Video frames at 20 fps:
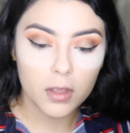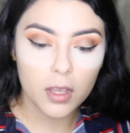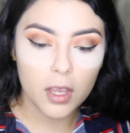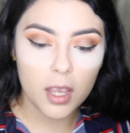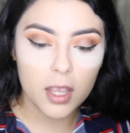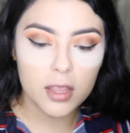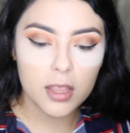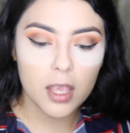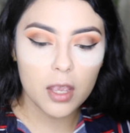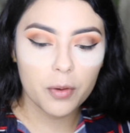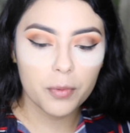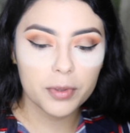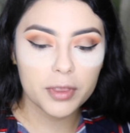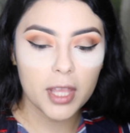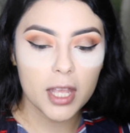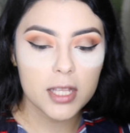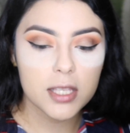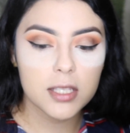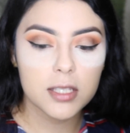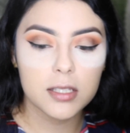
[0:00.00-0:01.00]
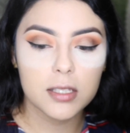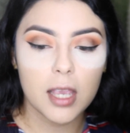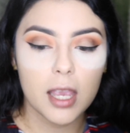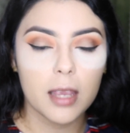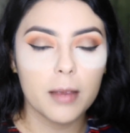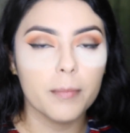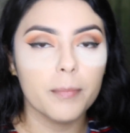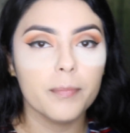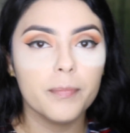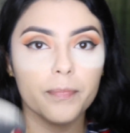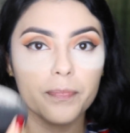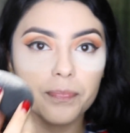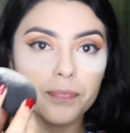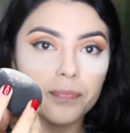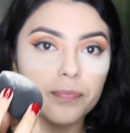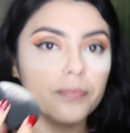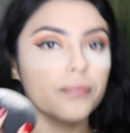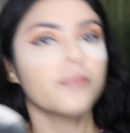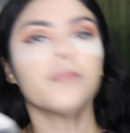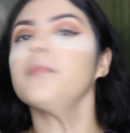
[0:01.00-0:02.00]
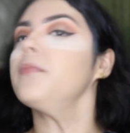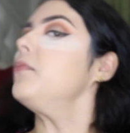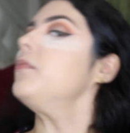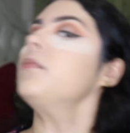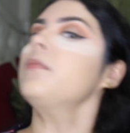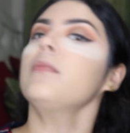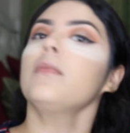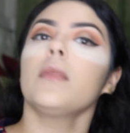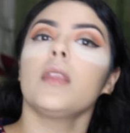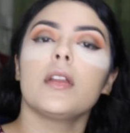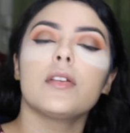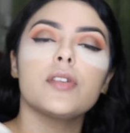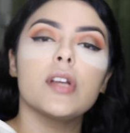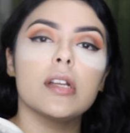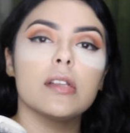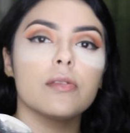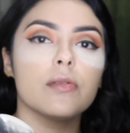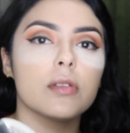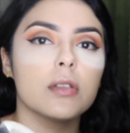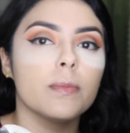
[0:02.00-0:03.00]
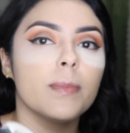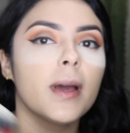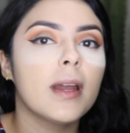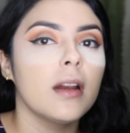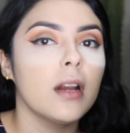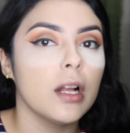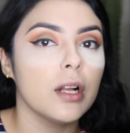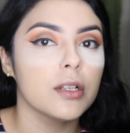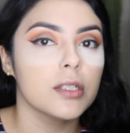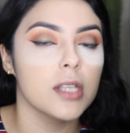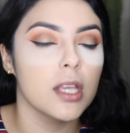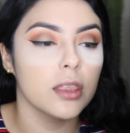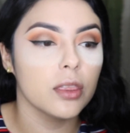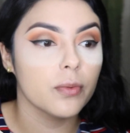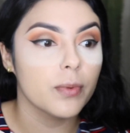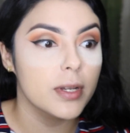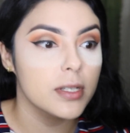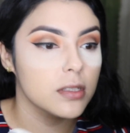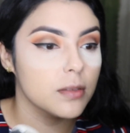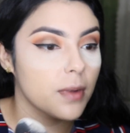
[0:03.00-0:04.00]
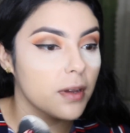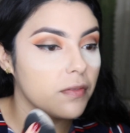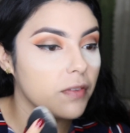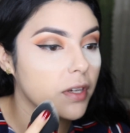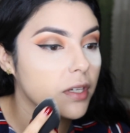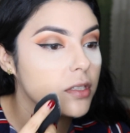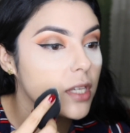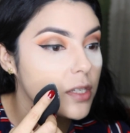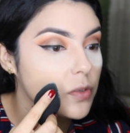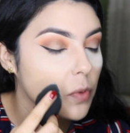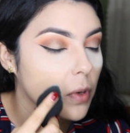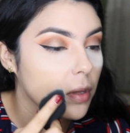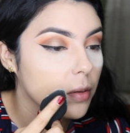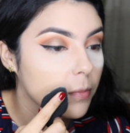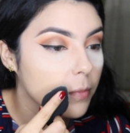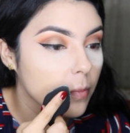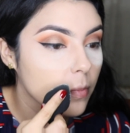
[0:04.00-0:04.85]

And then with that same translucent powder, I'll set the rest of my face as well.